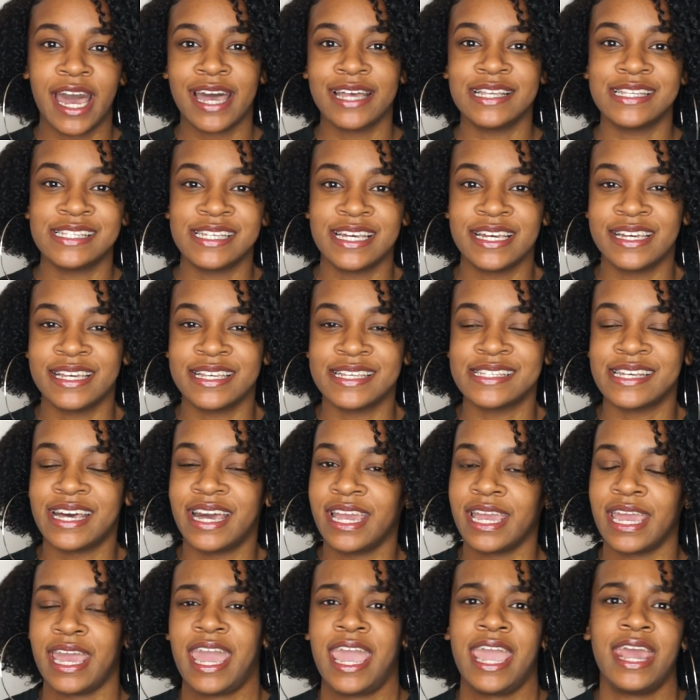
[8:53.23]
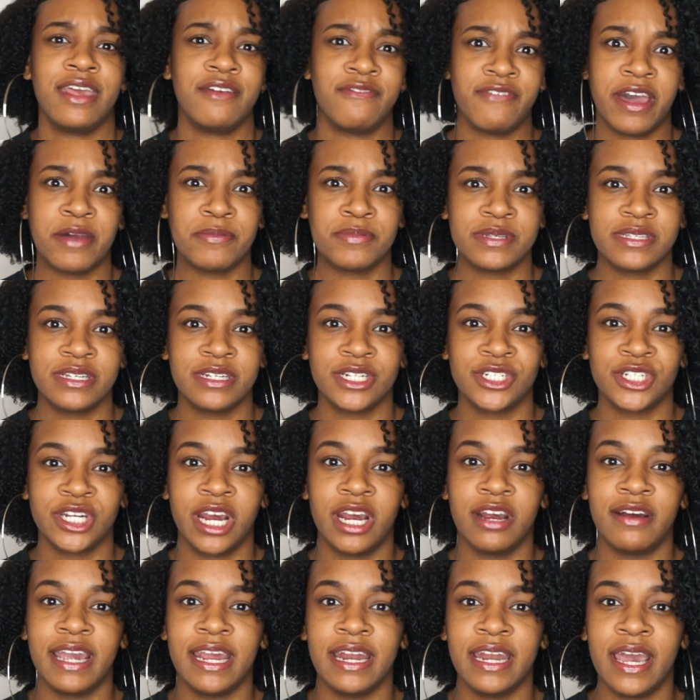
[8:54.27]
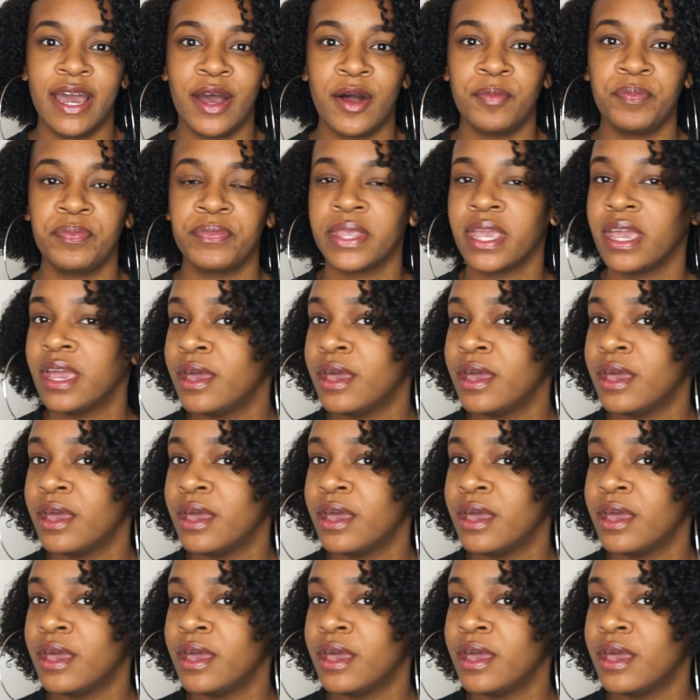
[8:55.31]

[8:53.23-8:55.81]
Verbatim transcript: I say it's like eighty-five percent dry right now.